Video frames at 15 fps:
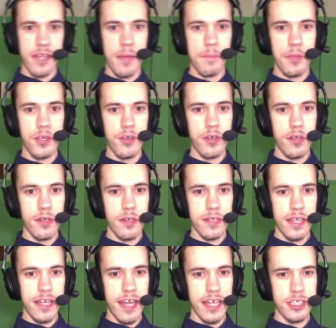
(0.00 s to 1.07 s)

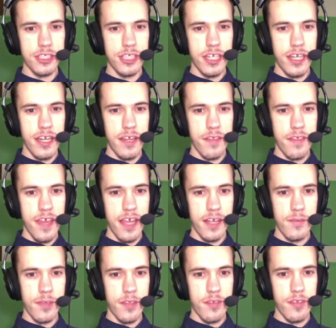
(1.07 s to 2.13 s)
computer connection
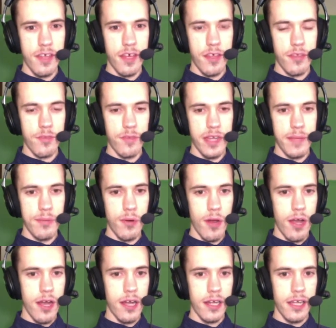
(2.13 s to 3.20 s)
thing with the
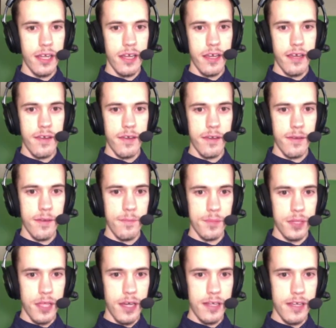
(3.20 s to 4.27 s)
3-prong
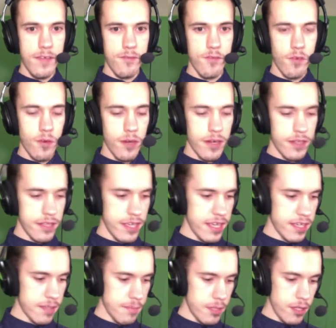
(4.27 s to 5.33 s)
plug for
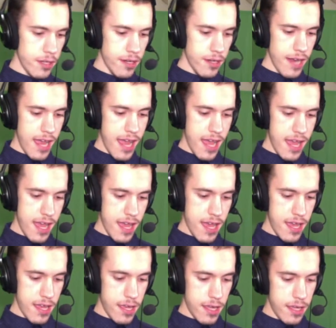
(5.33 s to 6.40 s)
the computer,
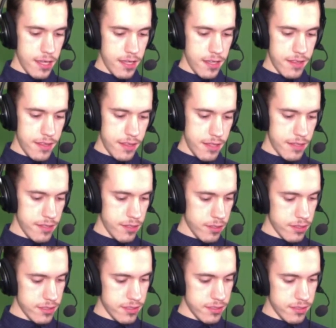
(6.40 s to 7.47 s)
and this
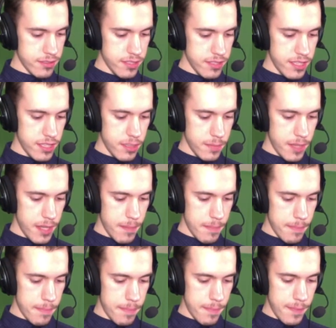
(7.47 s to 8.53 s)
looks a little bit
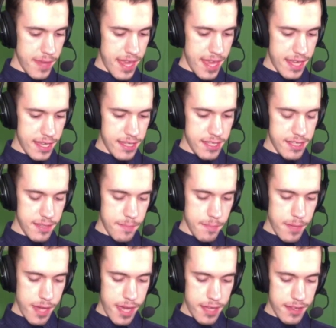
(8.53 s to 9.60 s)
bent,
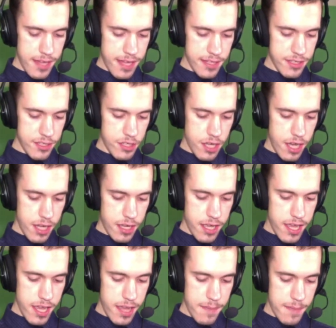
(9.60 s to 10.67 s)
but that's not
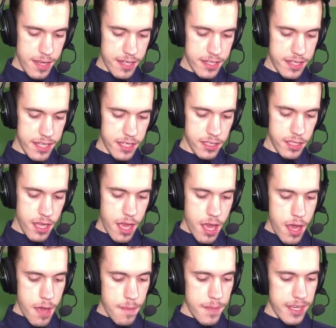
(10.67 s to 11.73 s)
a big deal
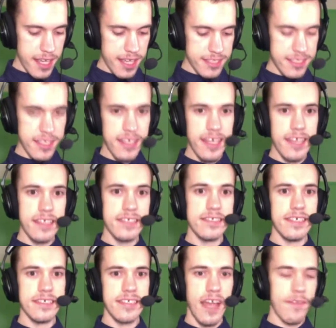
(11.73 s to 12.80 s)
because you can get
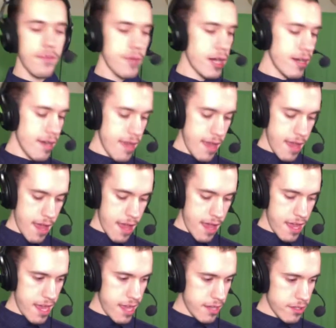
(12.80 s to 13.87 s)
these things everywhere.
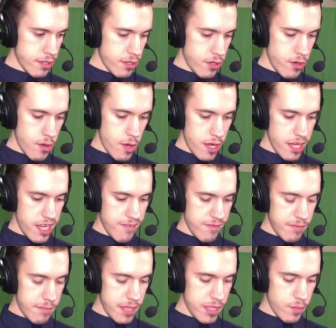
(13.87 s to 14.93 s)
It could
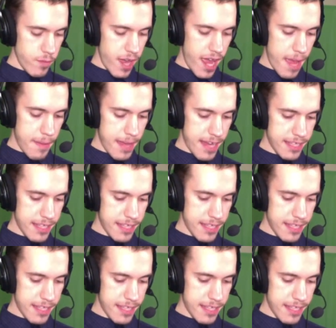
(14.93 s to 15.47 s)
even be the way I